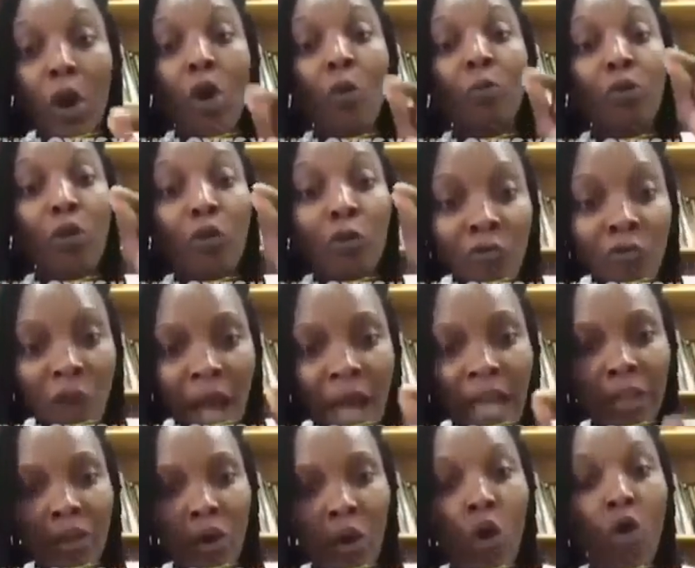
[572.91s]
provide
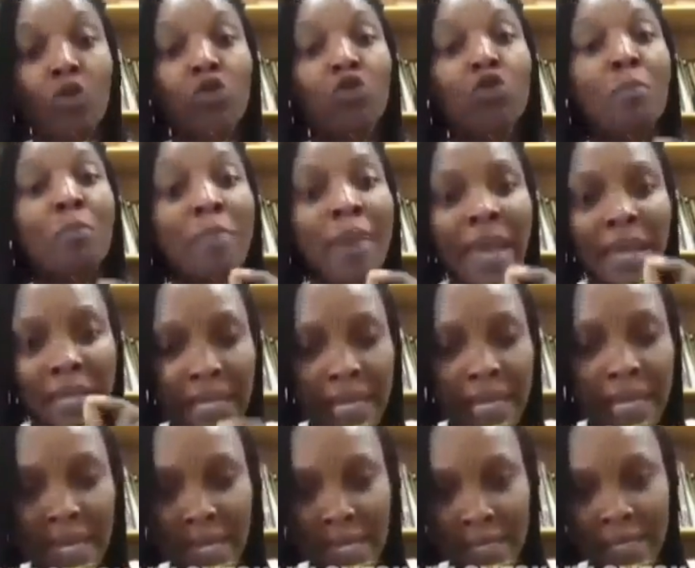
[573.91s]
all you may
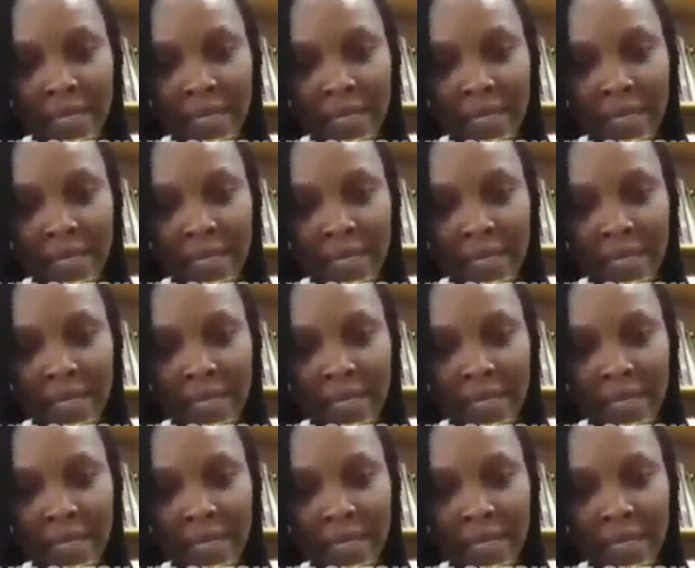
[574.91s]
need